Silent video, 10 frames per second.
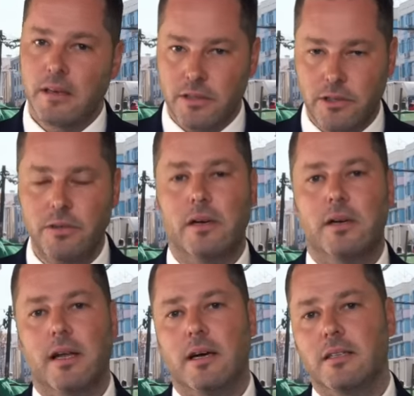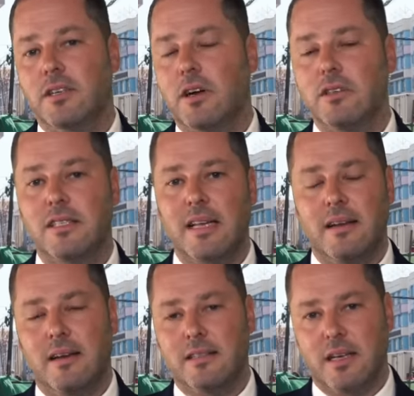to Henan to go
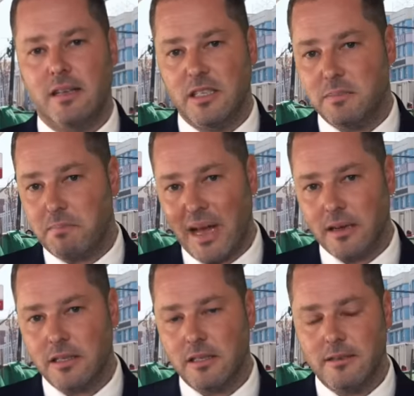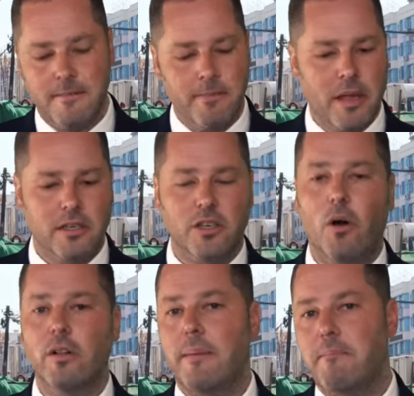stand outside these banks, to
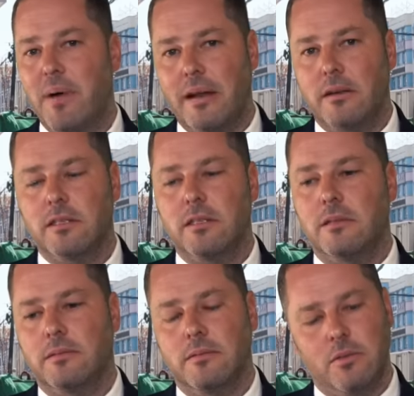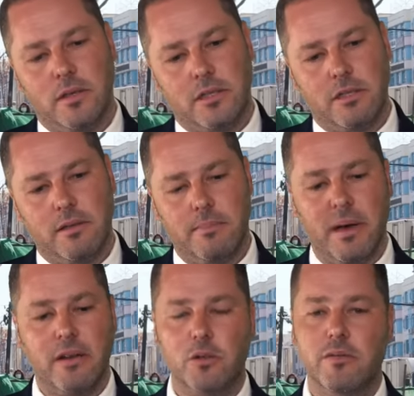hold up banners, which the
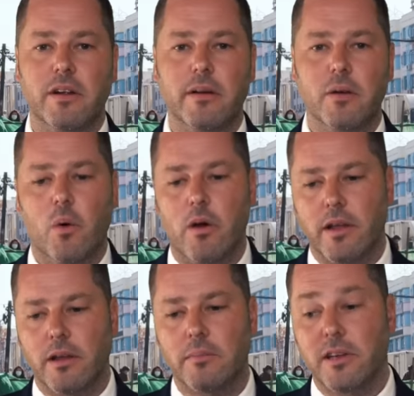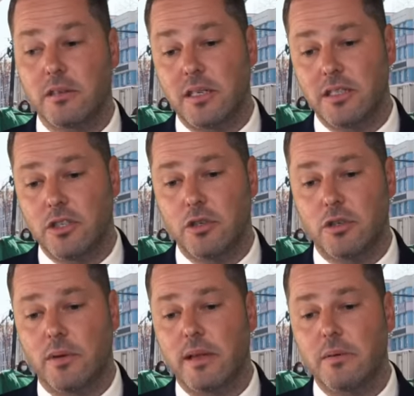banners were very worrying because, as
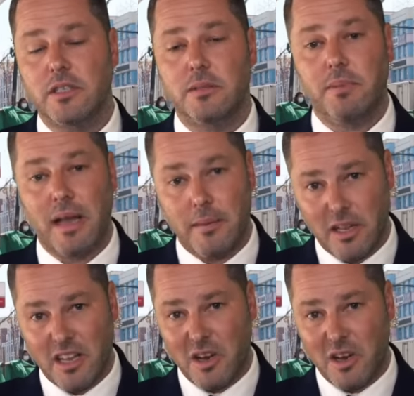usual, they were just blaming the